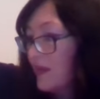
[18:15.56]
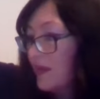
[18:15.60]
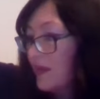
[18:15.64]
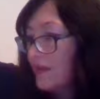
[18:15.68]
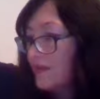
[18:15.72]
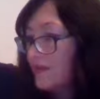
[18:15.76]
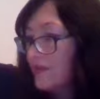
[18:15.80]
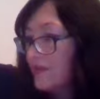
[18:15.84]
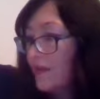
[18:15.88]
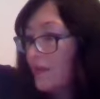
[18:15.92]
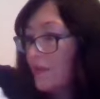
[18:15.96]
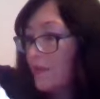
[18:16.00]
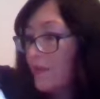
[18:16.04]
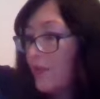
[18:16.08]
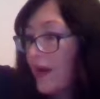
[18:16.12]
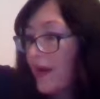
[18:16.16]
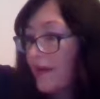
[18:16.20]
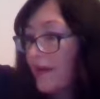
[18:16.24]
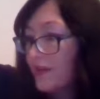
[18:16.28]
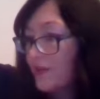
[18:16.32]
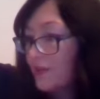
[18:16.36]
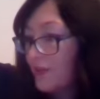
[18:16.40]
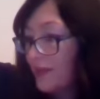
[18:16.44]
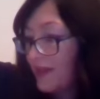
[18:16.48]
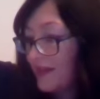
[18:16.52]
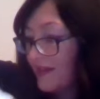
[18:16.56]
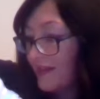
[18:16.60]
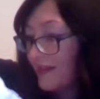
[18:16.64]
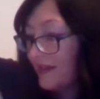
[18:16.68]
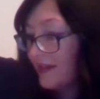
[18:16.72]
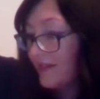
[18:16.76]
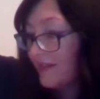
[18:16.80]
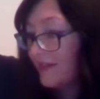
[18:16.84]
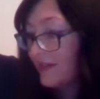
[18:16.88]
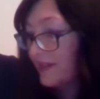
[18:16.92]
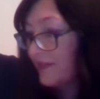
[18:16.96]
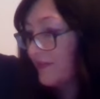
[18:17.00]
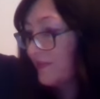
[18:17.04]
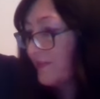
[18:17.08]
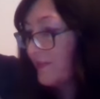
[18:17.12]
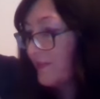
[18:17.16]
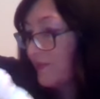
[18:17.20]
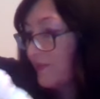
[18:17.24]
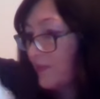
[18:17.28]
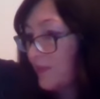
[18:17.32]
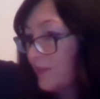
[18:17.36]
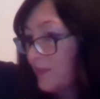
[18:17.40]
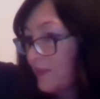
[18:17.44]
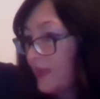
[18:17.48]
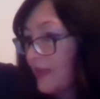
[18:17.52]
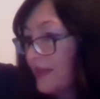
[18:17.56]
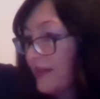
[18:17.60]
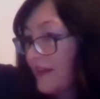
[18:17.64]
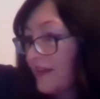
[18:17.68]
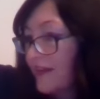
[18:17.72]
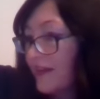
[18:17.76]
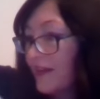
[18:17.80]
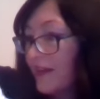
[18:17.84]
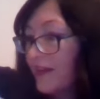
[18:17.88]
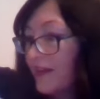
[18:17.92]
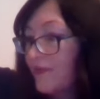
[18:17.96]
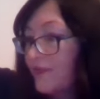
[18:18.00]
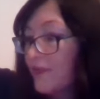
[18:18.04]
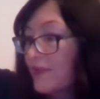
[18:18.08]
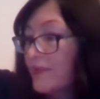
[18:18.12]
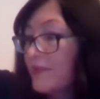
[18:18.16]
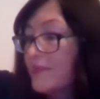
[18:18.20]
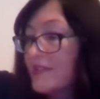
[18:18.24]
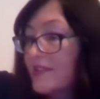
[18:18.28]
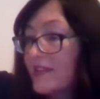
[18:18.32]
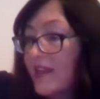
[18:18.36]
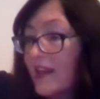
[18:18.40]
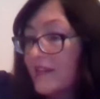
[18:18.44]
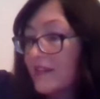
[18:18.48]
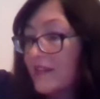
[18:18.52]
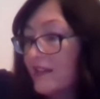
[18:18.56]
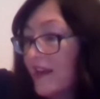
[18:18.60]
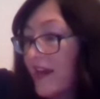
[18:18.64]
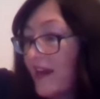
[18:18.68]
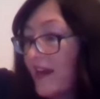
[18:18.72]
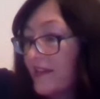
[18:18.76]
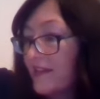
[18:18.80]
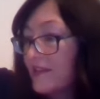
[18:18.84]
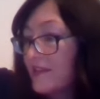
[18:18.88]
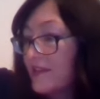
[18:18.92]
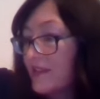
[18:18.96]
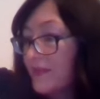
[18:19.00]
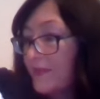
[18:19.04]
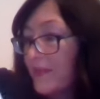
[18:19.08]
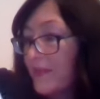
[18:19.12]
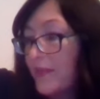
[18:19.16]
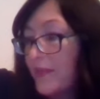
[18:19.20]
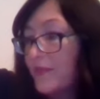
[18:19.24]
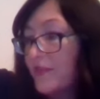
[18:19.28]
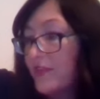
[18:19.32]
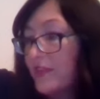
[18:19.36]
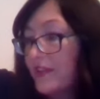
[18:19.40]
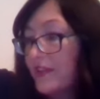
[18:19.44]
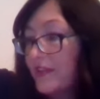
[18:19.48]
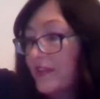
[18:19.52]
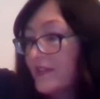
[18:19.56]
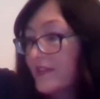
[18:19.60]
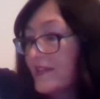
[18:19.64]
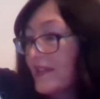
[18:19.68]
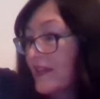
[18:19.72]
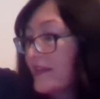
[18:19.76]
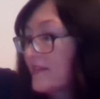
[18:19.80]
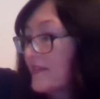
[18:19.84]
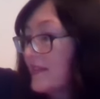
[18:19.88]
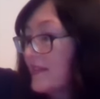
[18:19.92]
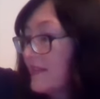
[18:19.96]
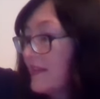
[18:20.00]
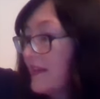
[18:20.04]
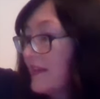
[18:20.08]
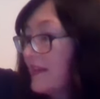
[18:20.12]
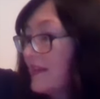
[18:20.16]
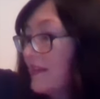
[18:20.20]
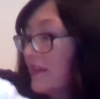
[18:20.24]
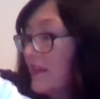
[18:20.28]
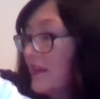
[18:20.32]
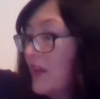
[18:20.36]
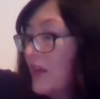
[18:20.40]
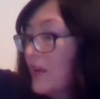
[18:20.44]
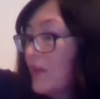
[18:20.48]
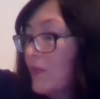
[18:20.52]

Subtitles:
So where are we clearing? We can clear from cellular energy, memory, and identity.